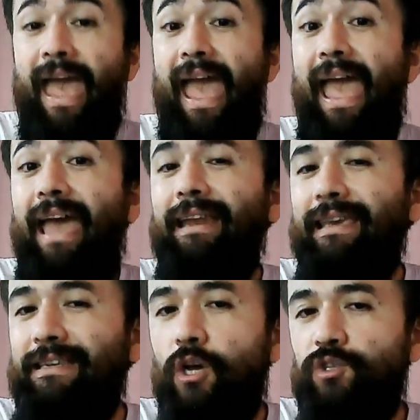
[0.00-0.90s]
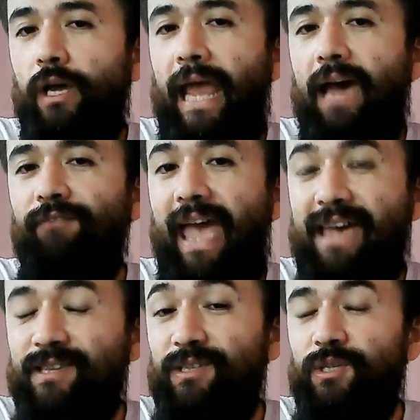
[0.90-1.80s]
and he does not have
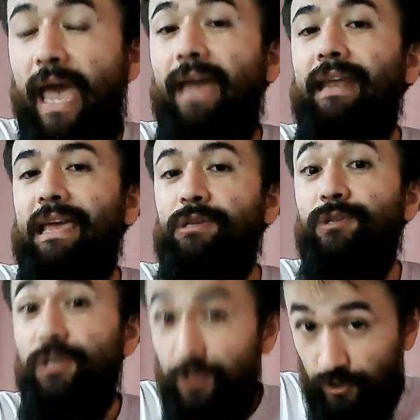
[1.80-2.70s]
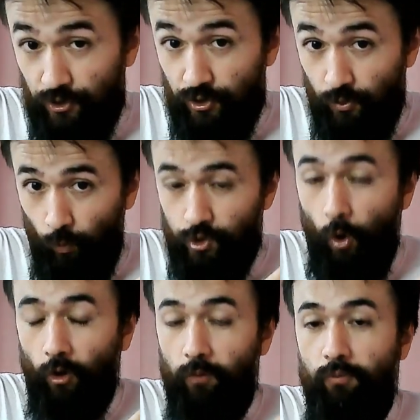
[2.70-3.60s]
essence and existence which
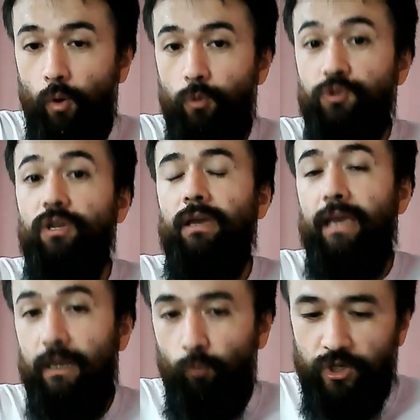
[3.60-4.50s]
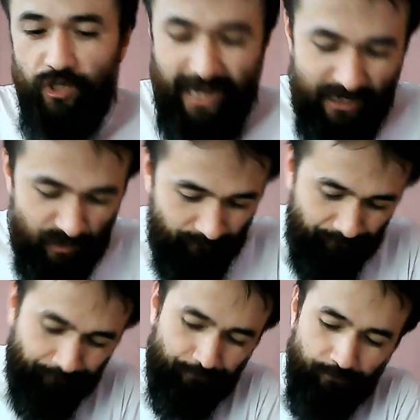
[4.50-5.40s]
are composed, in which case
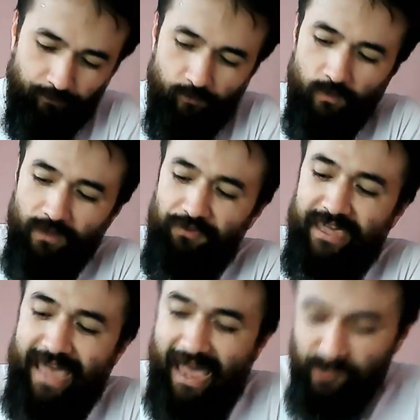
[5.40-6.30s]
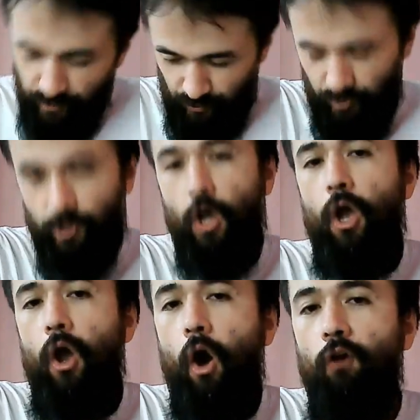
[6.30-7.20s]
the essence
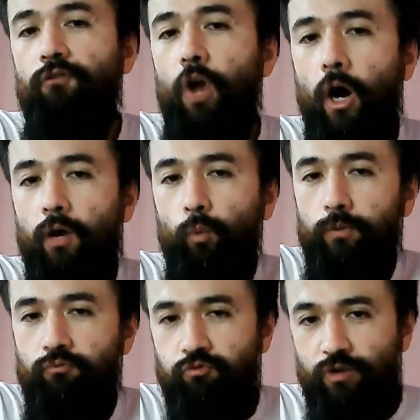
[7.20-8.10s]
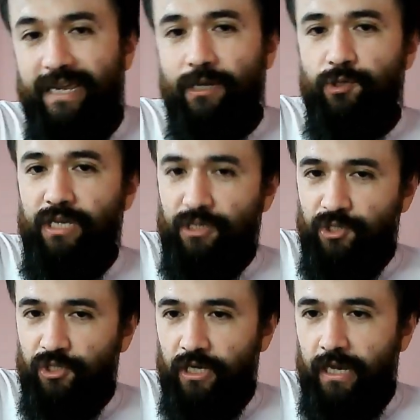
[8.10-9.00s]
of God would
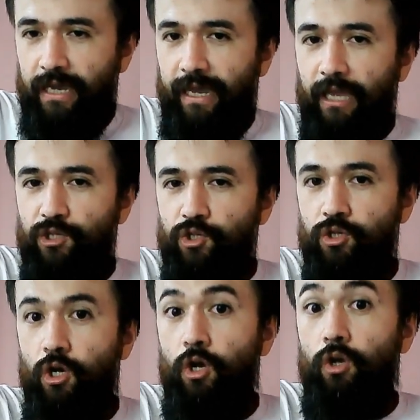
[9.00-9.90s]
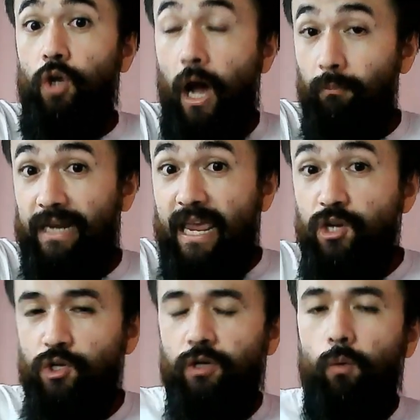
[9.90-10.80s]
pre-exist its
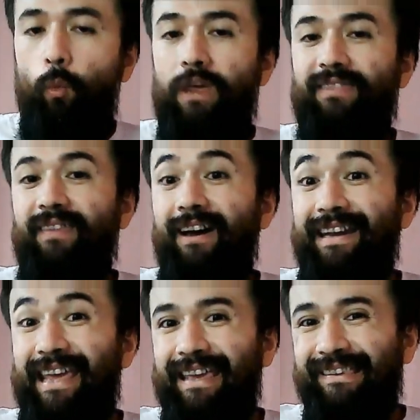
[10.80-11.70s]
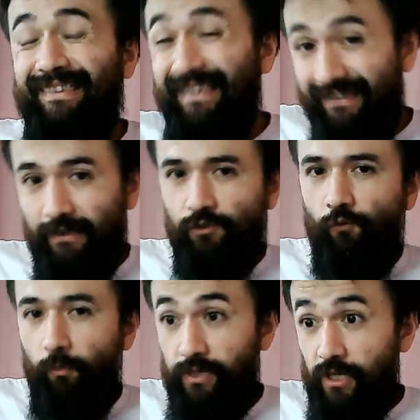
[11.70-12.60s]
combination with an existence
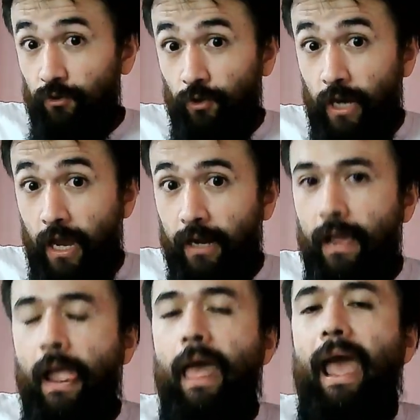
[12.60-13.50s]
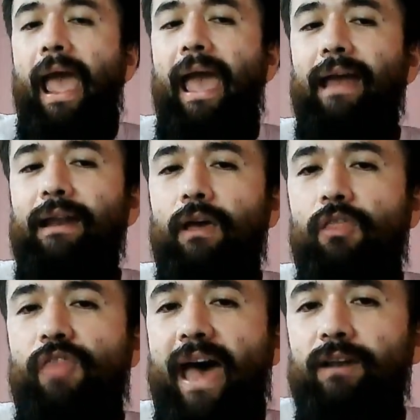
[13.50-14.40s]
of a particular God, and
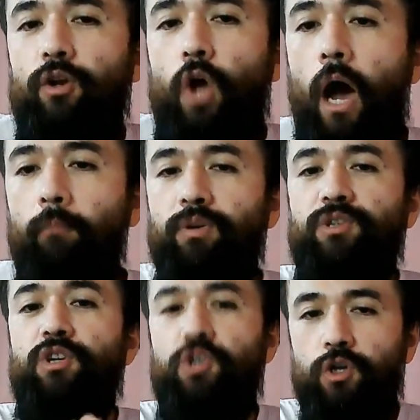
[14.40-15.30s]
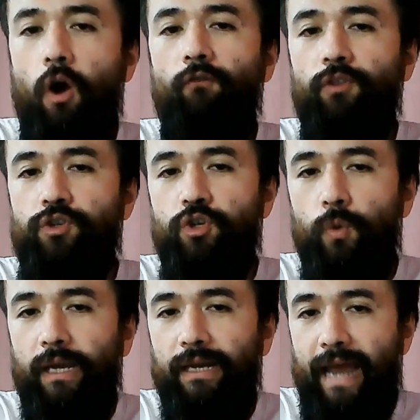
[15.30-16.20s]
that composition of the two
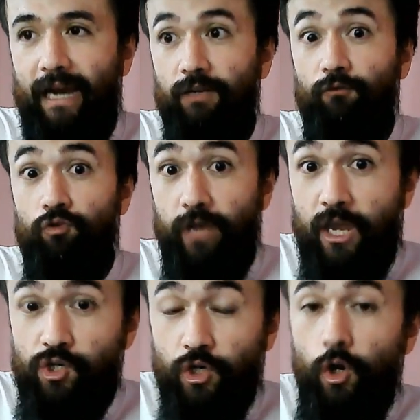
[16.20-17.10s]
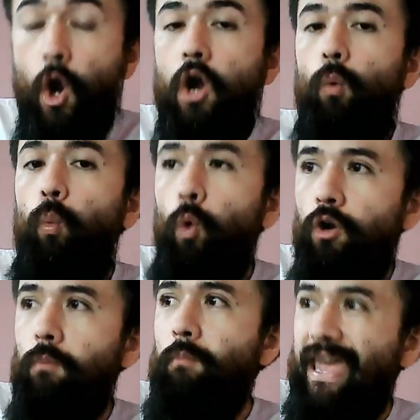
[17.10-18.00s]
in an act of creation
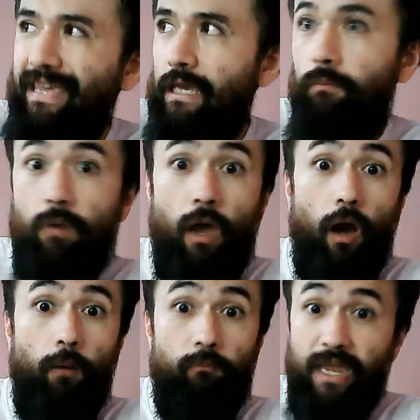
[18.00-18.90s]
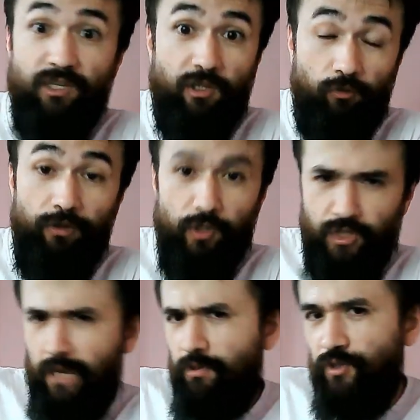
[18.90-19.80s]
would make him basically the
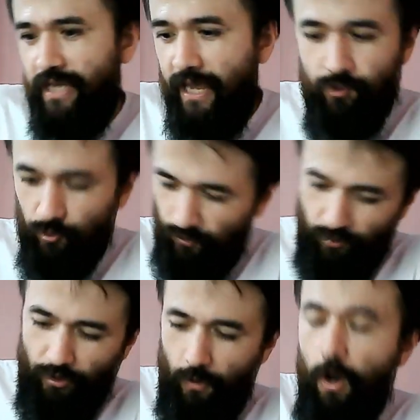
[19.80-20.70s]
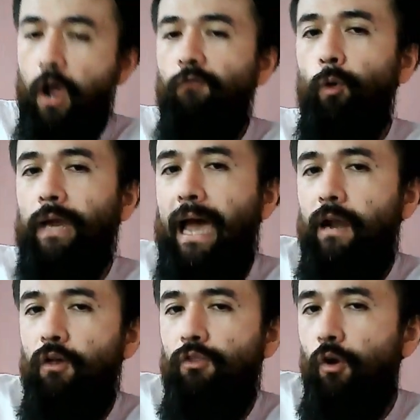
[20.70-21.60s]
same as the angels. No. For
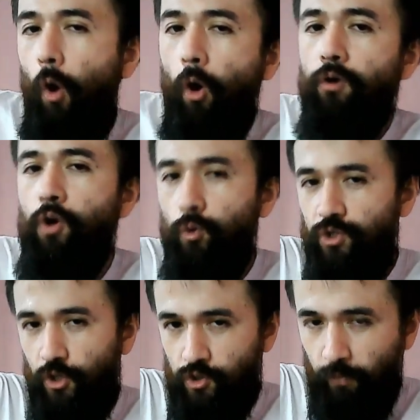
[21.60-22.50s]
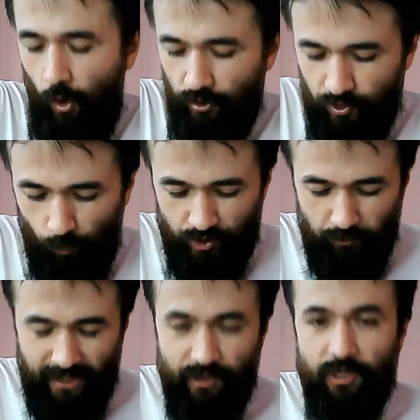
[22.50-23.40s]
God, there are no such parts, which
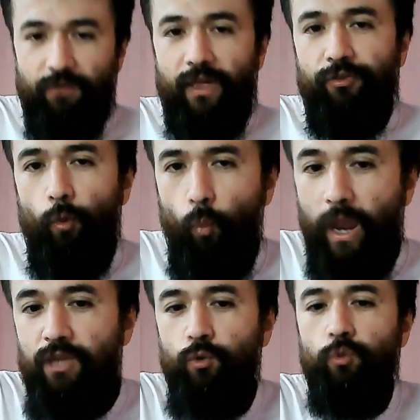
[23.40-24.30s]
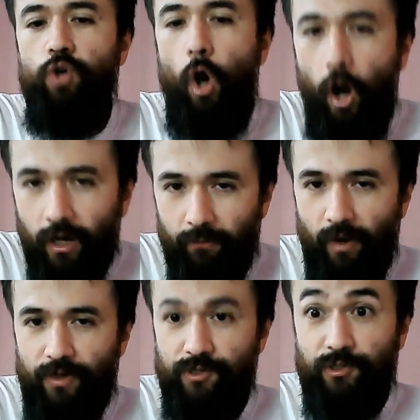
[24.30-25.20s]
means that the way you talk
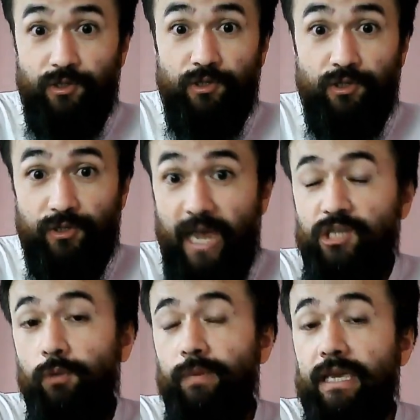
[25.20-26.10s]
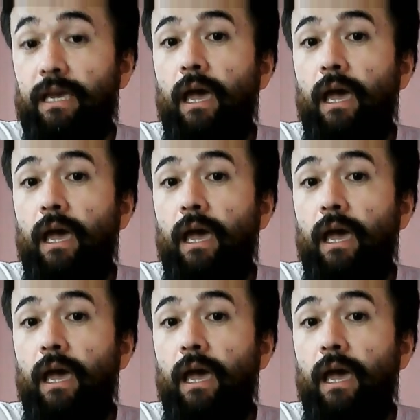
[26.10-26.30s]
about his existence has to be